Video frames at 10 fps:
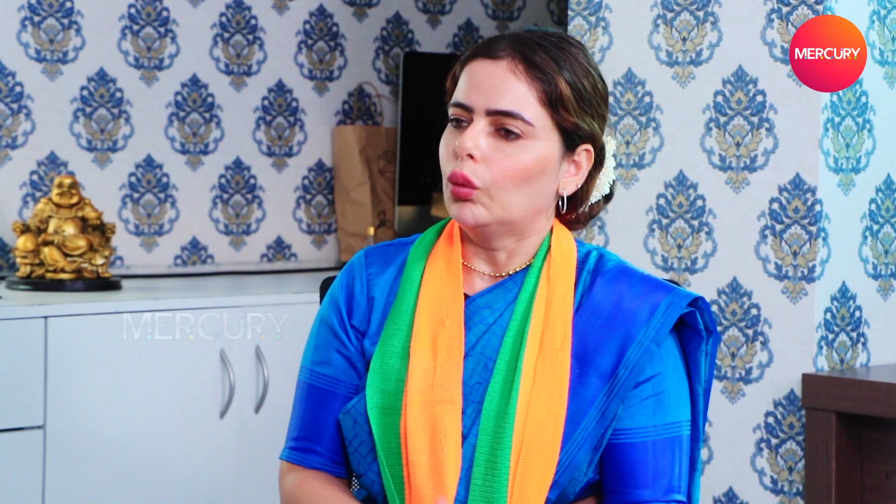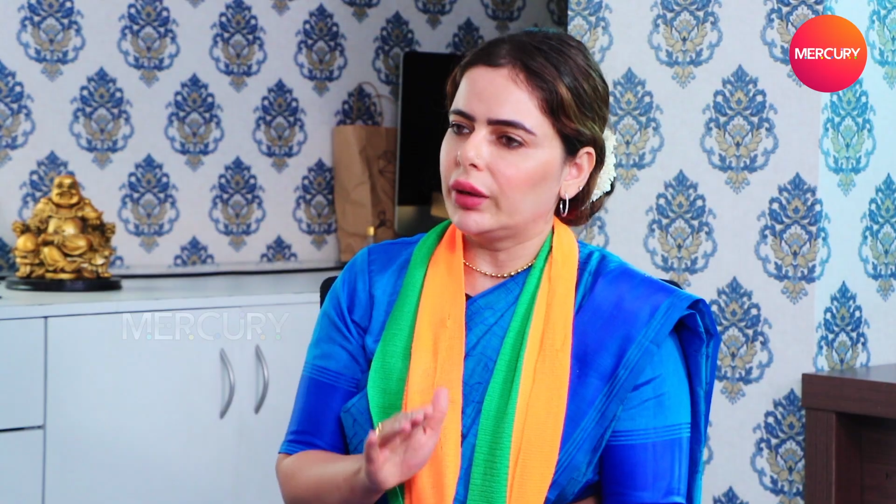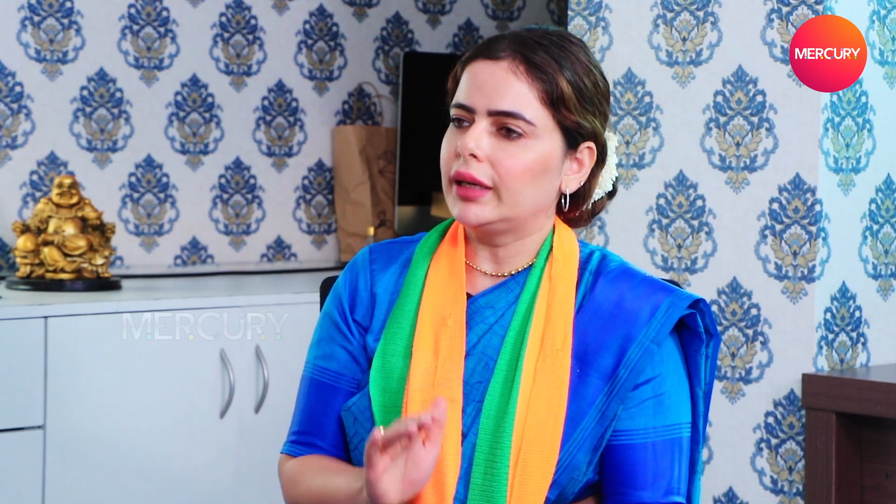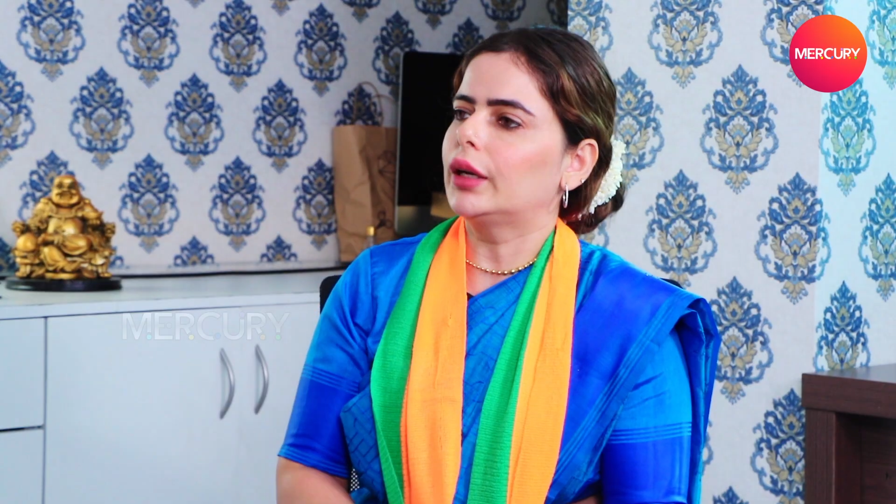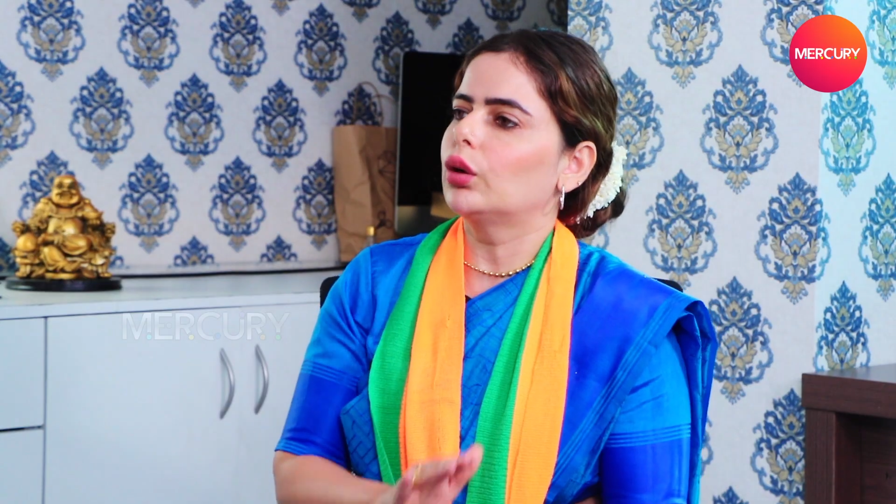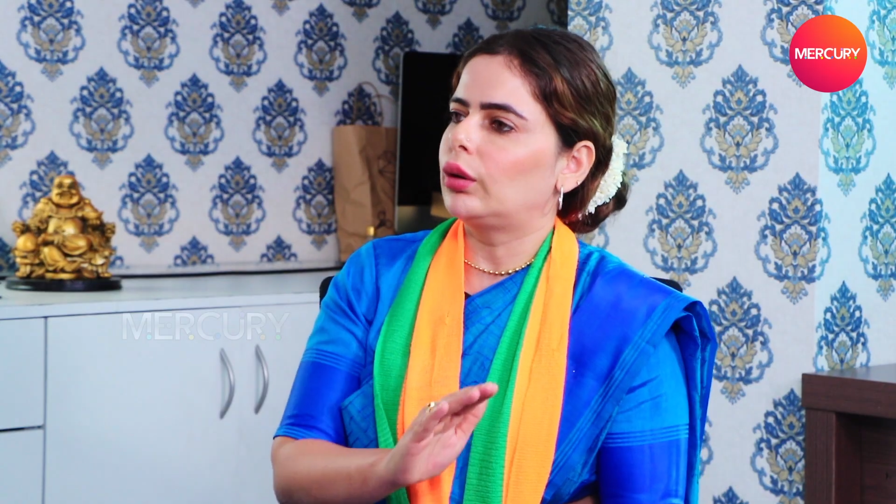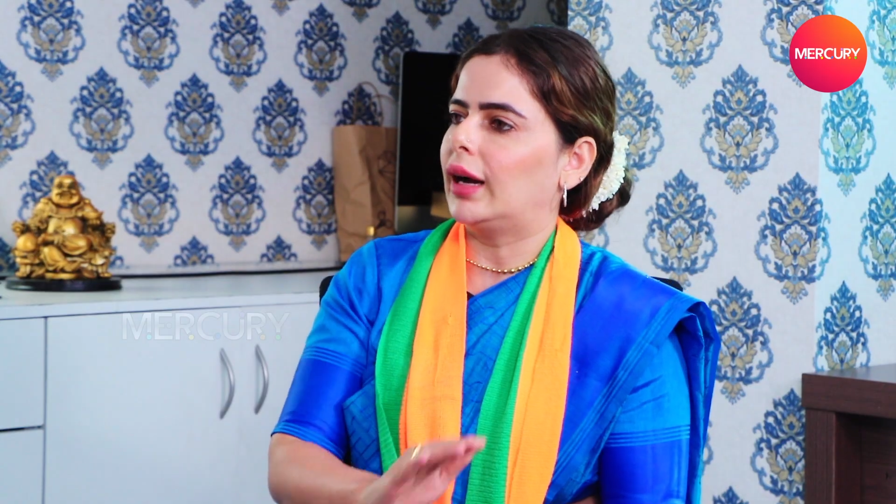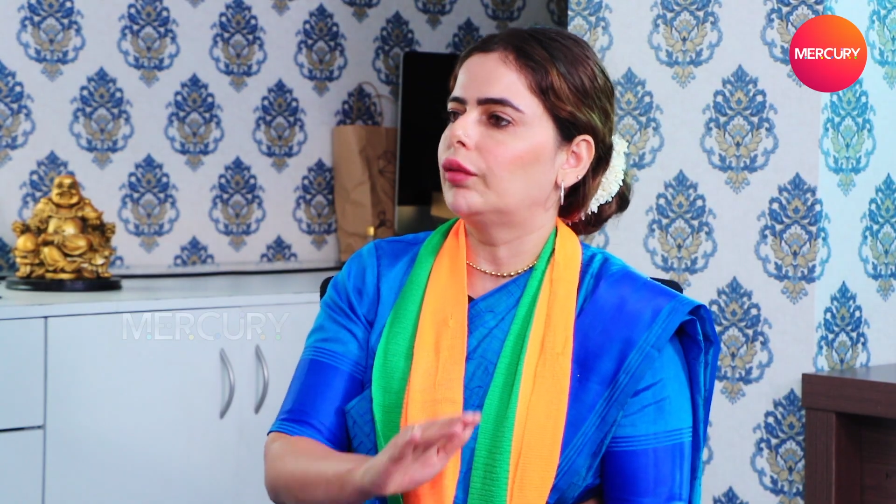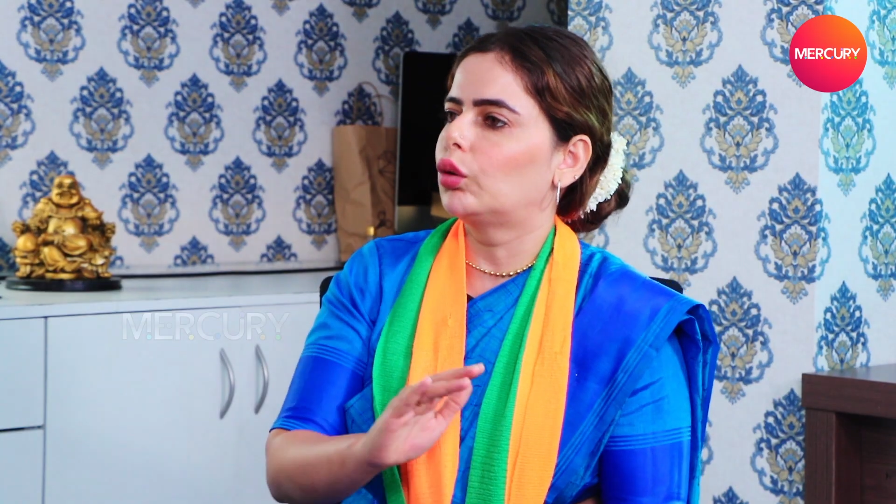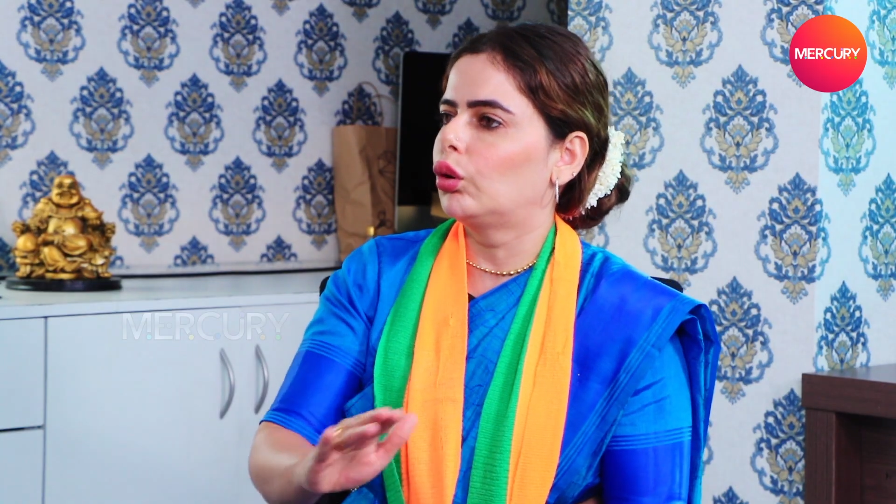we need to
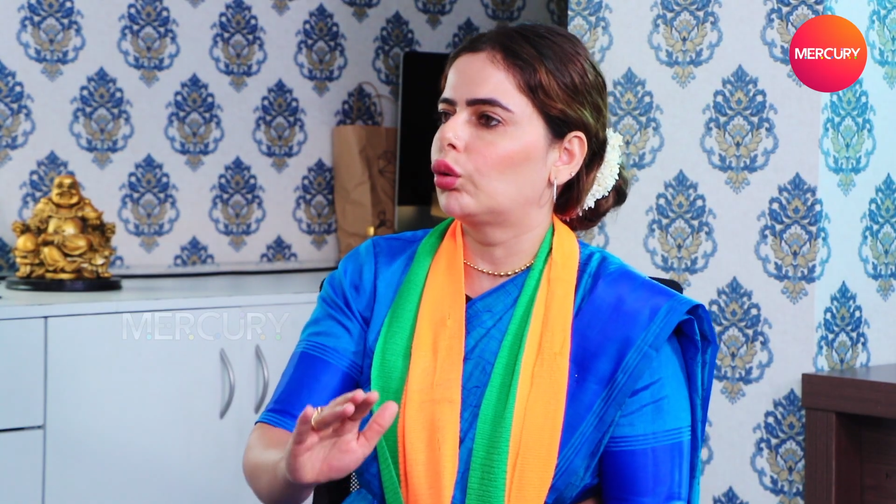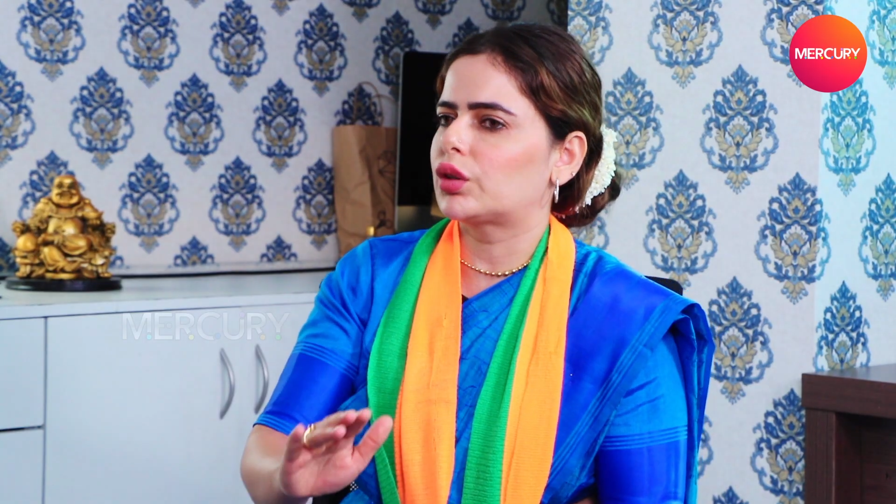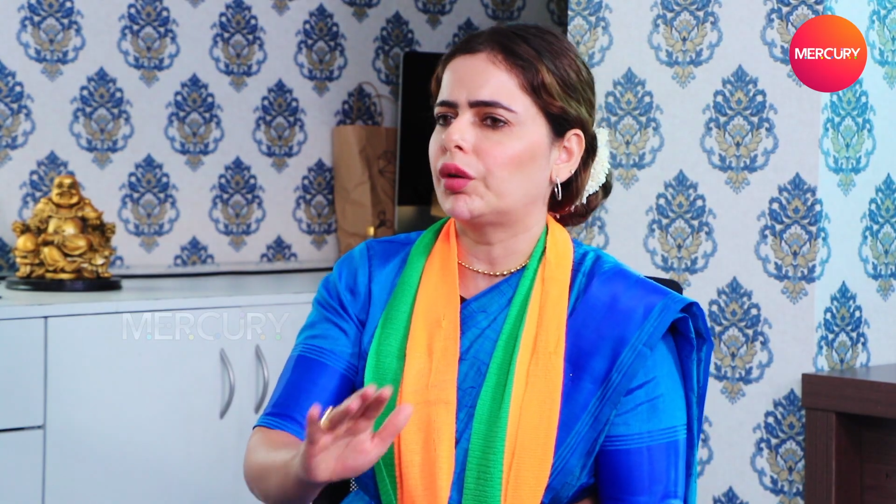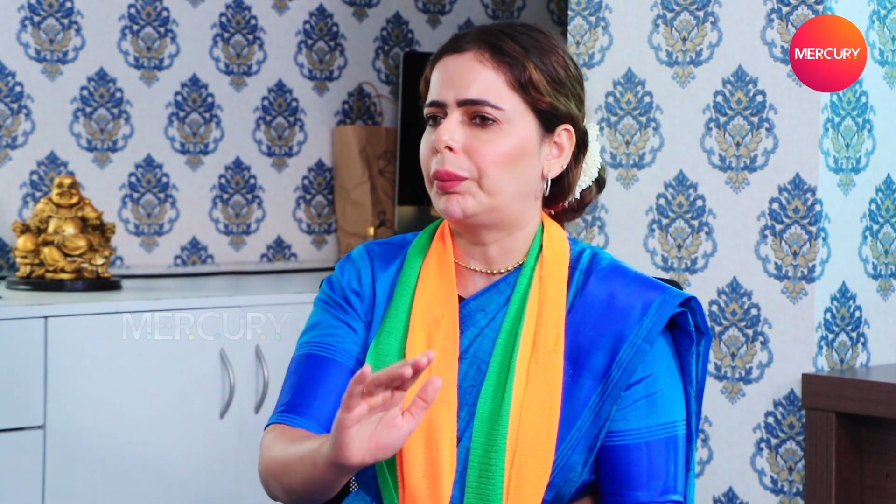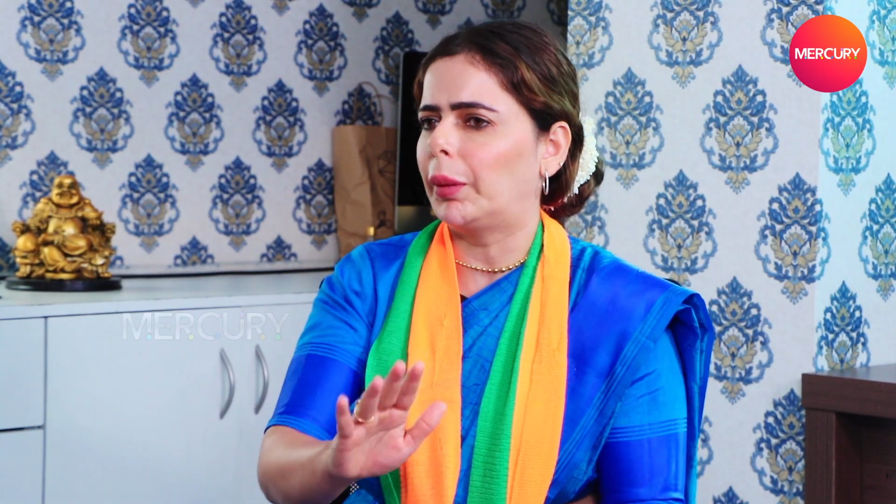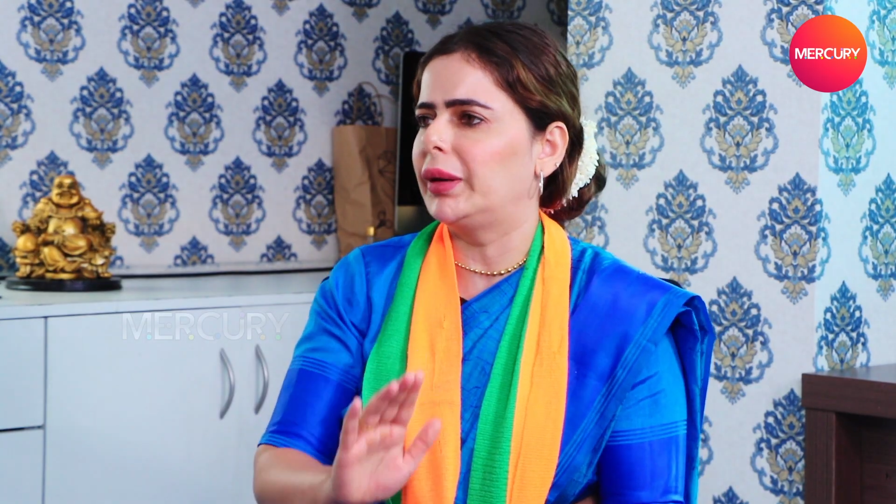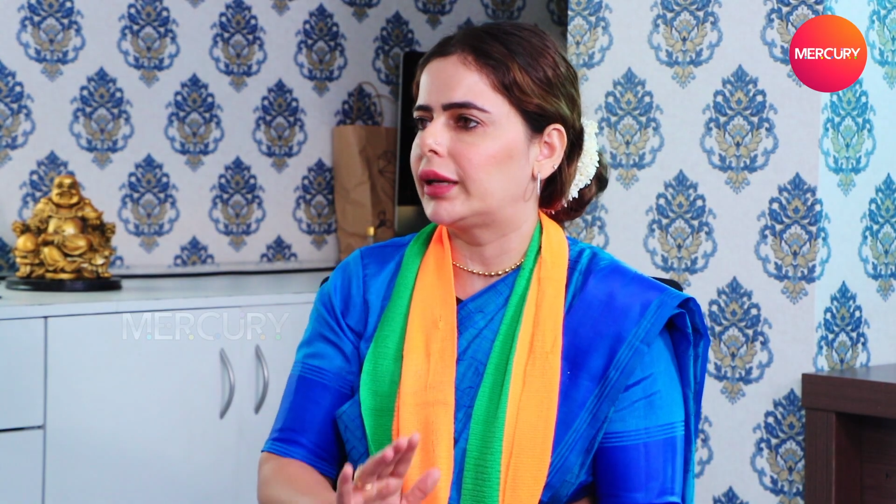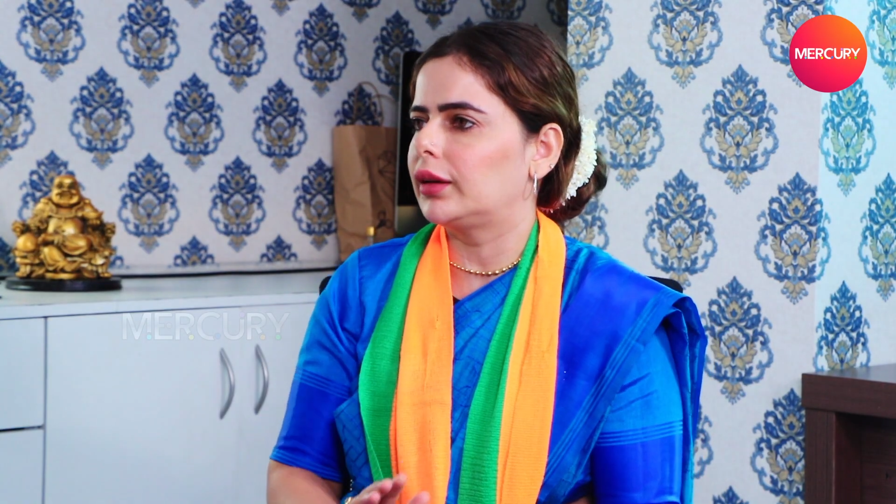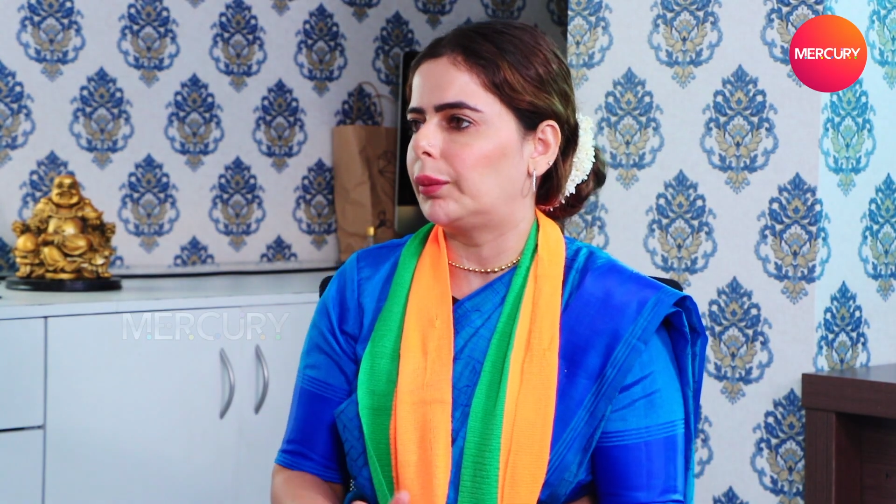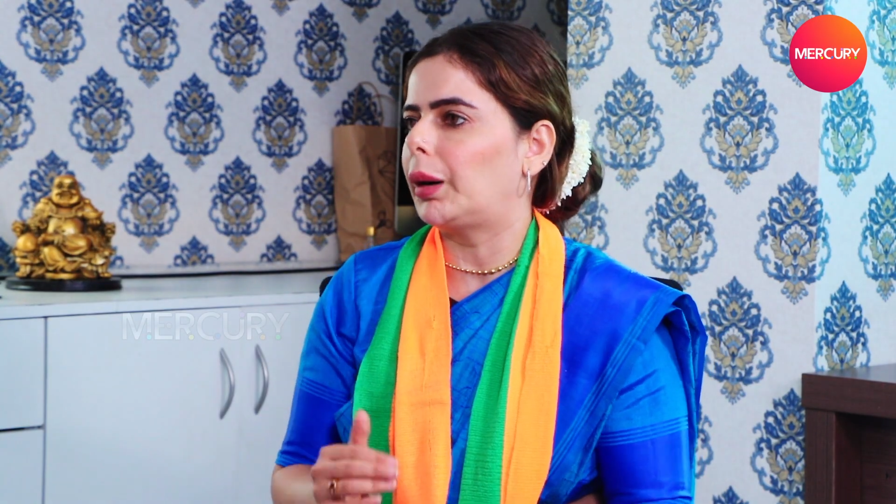have good roads for
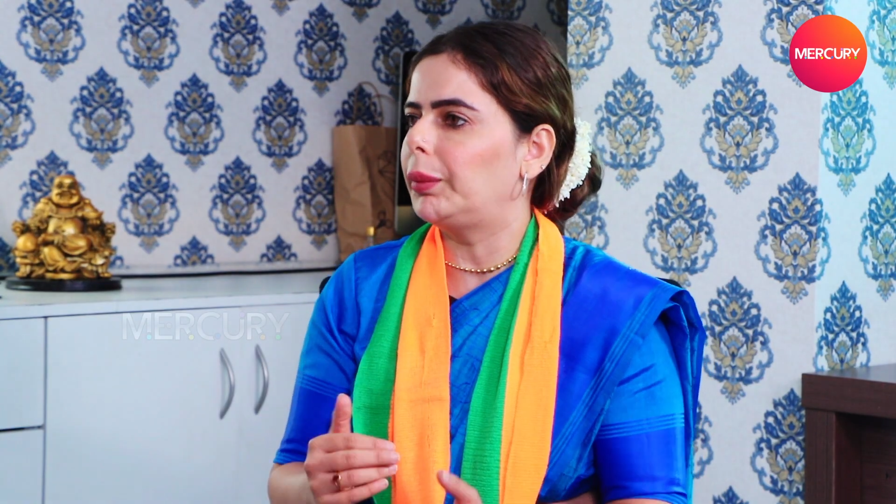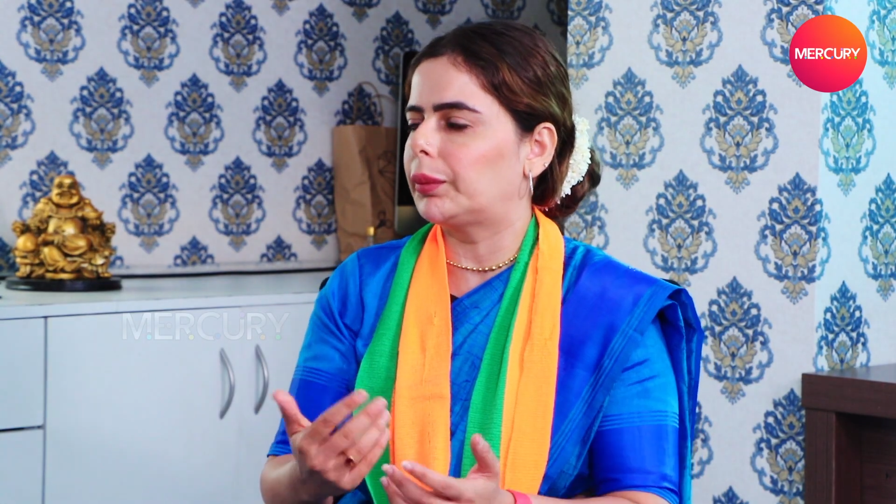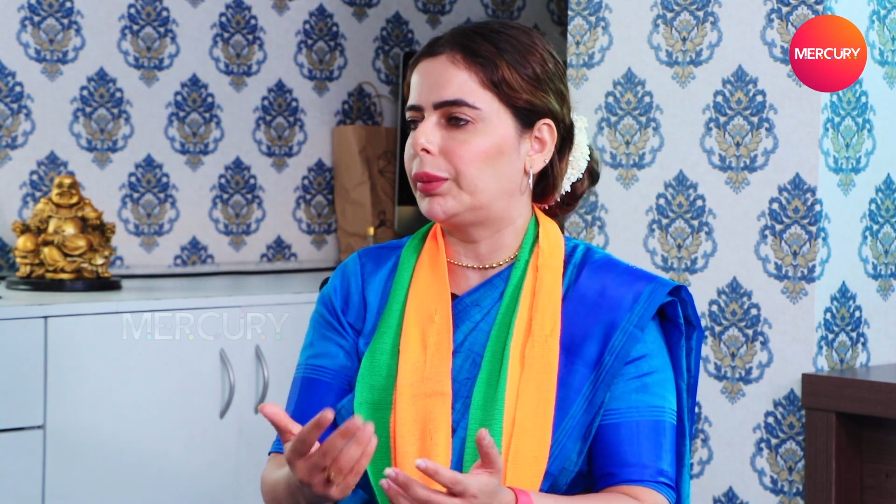public. I'm talking about public.